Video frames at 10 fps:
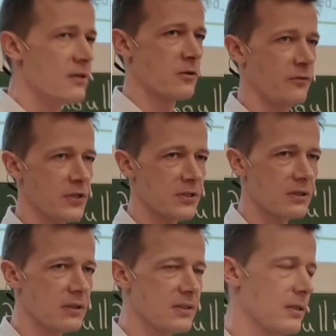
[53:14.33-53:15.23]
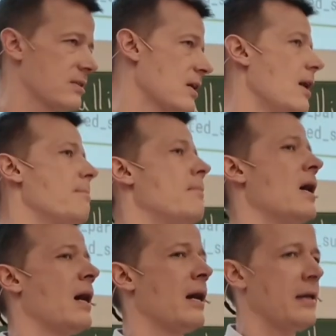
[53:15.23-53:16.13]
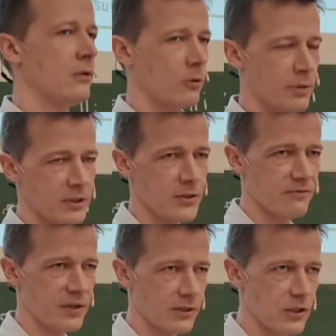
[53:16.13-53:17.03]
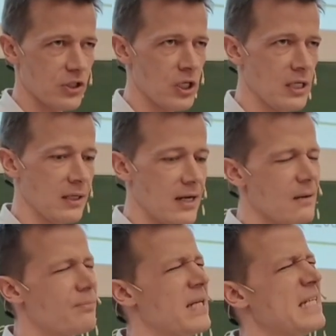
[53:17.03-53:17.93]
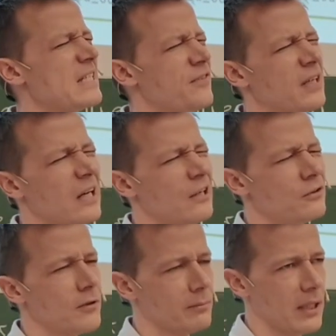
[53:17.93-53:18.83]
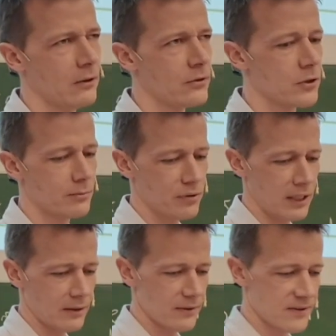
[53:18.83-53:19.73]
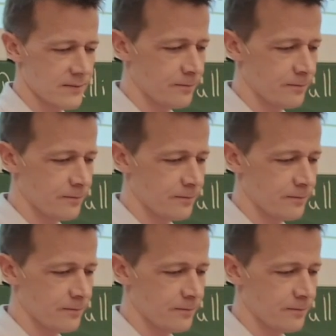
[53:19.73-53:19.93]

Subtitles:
sufficient statistics, my log partition function G. Please figure out what my conjugate prior is.